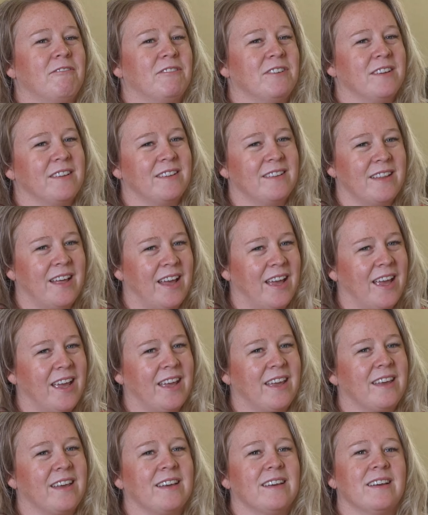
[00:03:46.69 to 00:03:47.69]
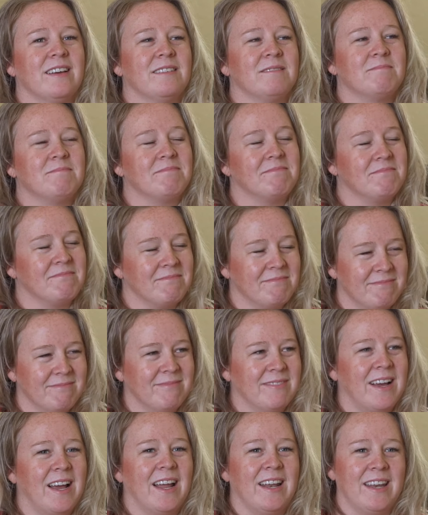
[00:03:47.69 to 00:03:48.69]
feel like
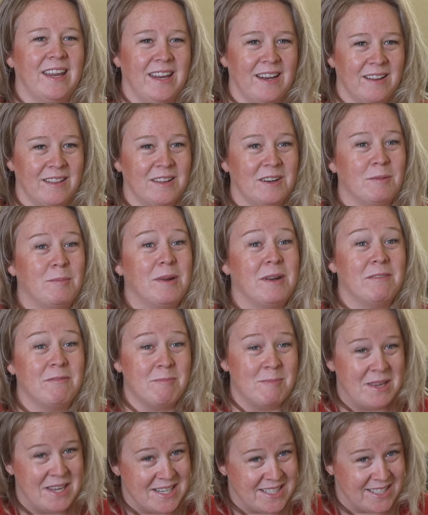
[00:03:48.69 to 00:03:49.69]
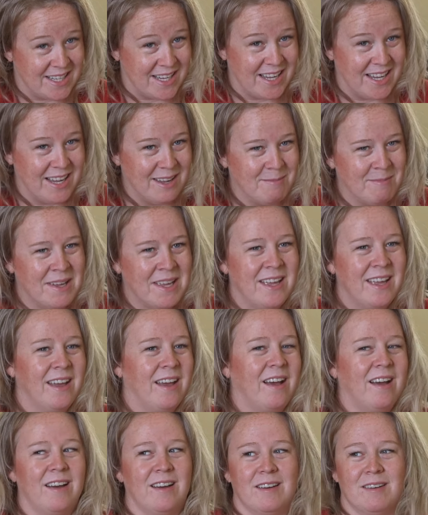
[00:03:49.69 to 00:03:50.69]
I need a little bit of me time.
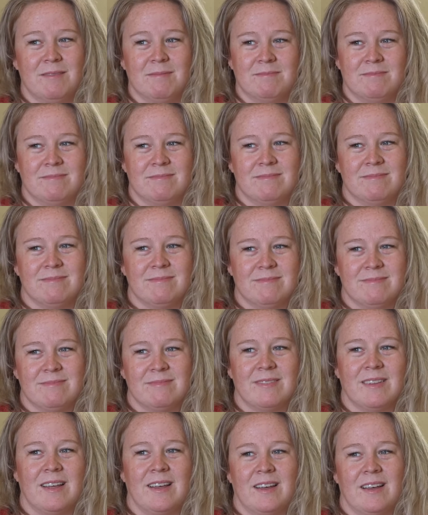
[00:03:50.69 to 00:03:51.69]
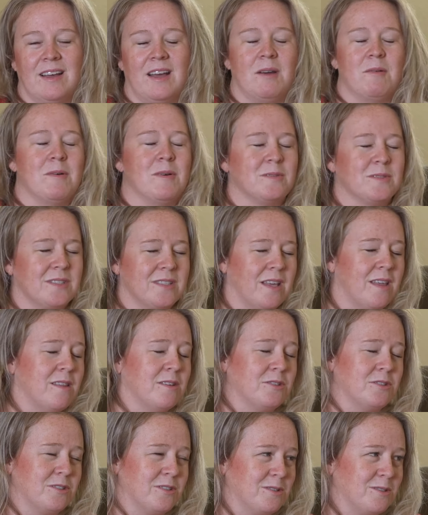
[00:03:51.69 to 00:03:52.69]
I won't say
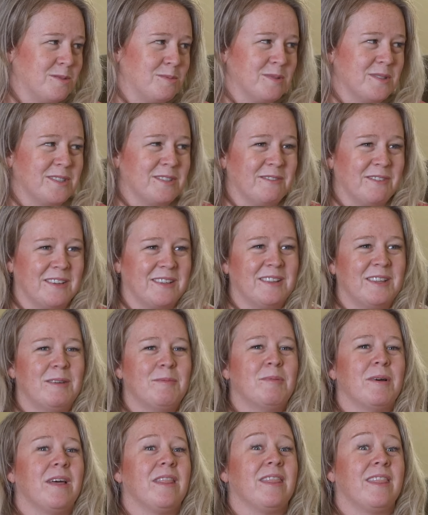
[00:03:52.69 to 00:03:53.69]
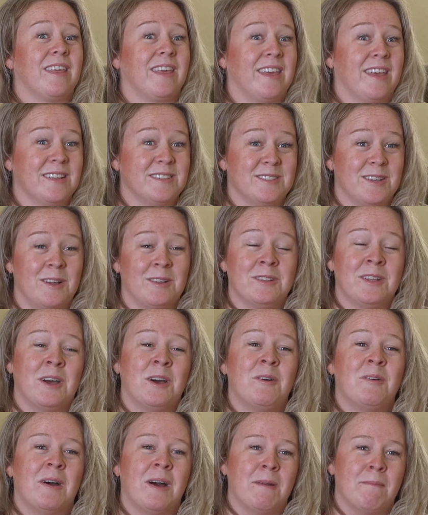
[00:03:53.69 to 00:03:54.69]
the show specifically, but the kids all
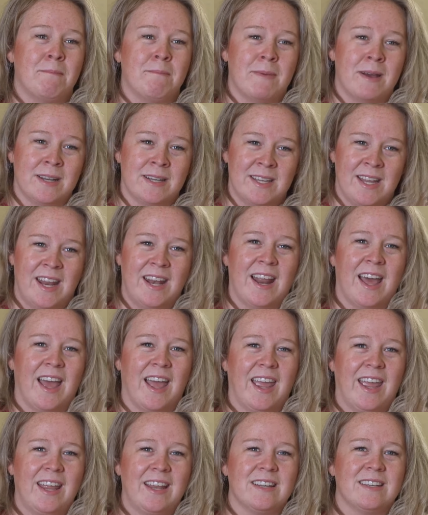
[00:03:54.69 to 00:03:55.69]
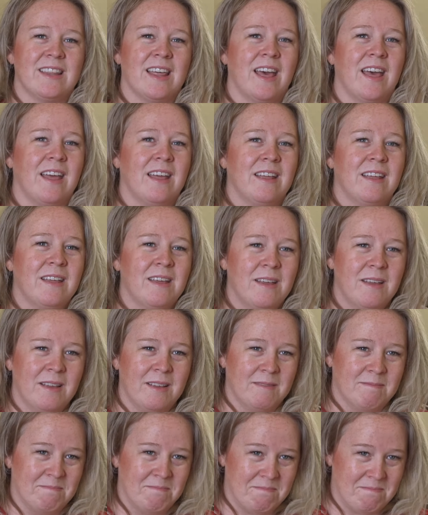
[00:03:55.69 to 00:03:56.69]
know on Monday night that
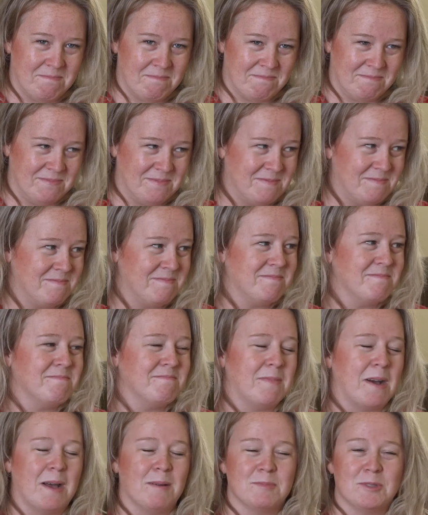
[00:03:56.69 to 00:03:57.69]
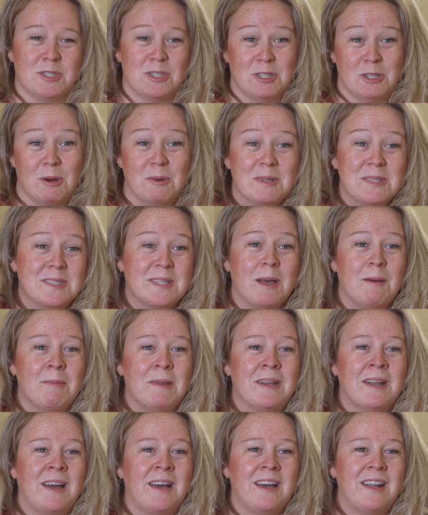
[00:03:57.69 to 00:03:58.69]
mom's show is
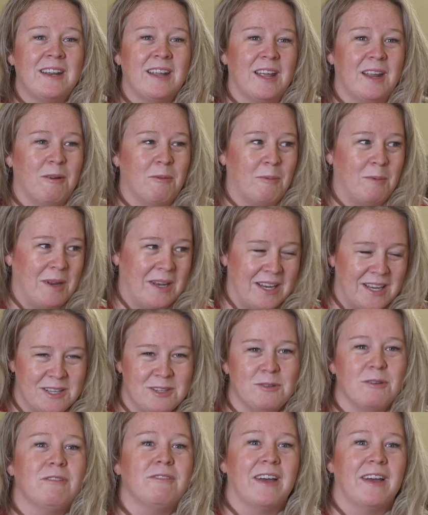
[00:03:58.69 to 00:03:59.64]
coming on and we need to